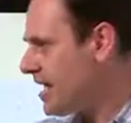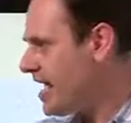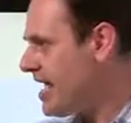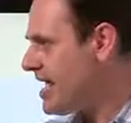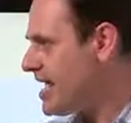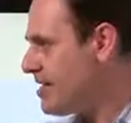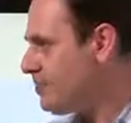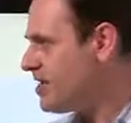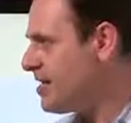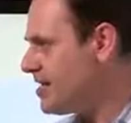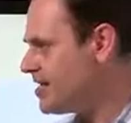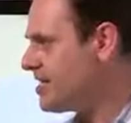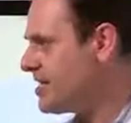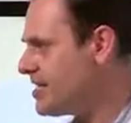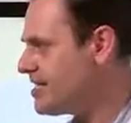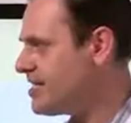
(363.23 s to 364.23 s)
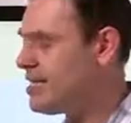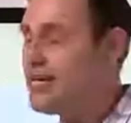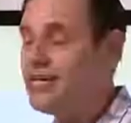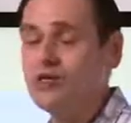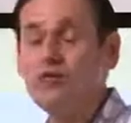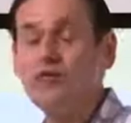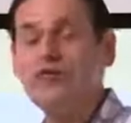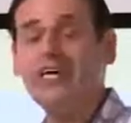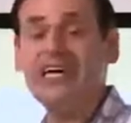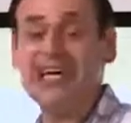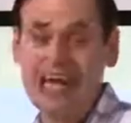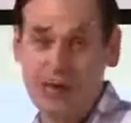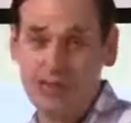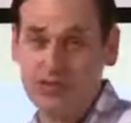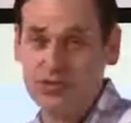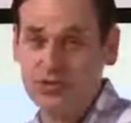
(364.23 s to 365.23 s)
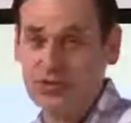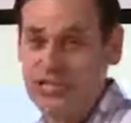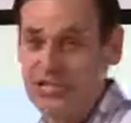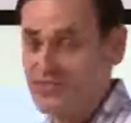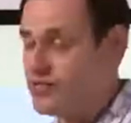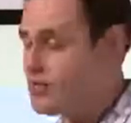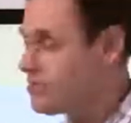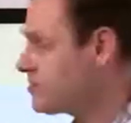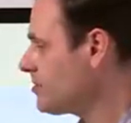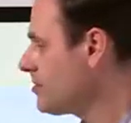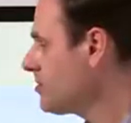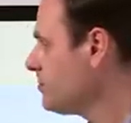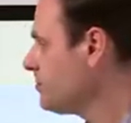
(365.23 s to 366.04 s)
A, B, C, D, using capital letters.